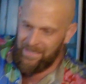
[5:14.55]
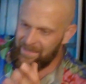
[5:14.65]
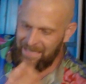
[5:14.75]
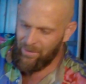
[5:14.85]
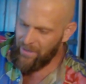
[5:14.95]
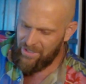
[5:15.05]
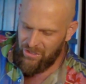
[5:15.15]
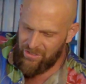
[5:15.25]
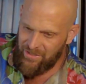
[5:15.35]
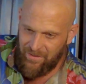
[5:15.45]
And now I
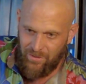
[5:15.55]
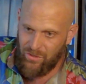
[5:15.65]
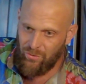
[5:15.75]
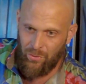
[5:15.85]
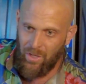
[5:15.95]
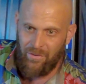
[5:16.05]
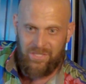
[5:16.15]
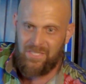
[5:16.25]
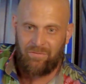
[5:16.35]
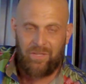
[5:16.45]
just screwed all
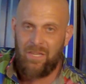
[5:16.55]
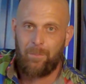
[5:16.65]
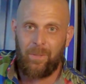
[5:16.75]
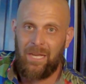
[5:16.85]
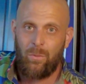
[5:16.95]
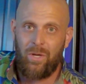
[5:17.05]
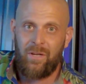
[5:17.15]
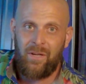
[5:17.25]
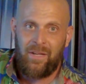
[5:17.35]
this stuff into the plywood